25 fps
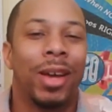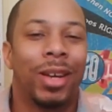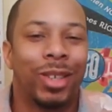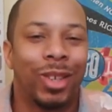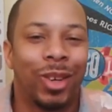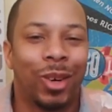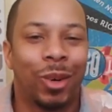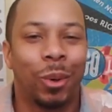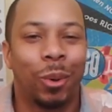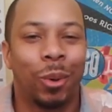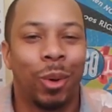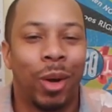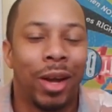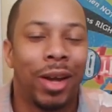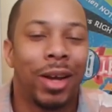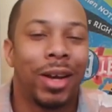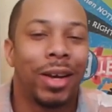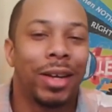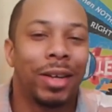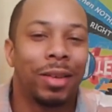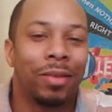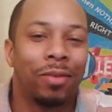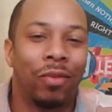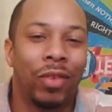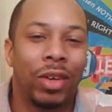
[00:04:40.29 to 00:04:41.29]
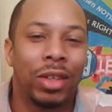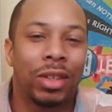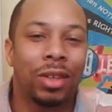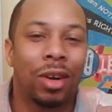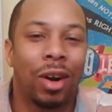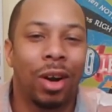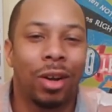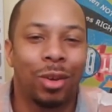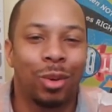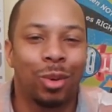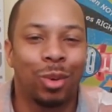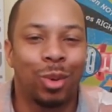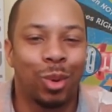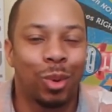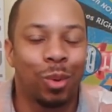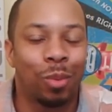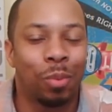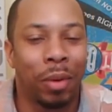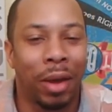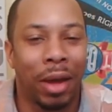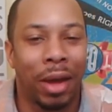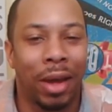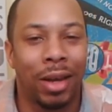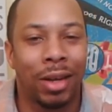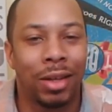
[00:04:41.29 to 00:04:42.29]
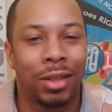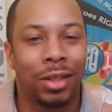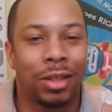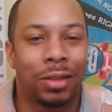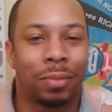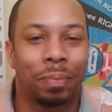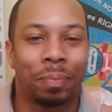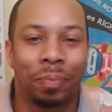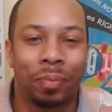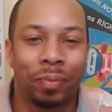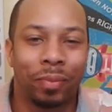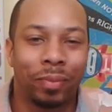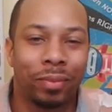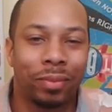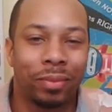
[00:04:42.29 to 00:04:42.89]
So visit our YouTube page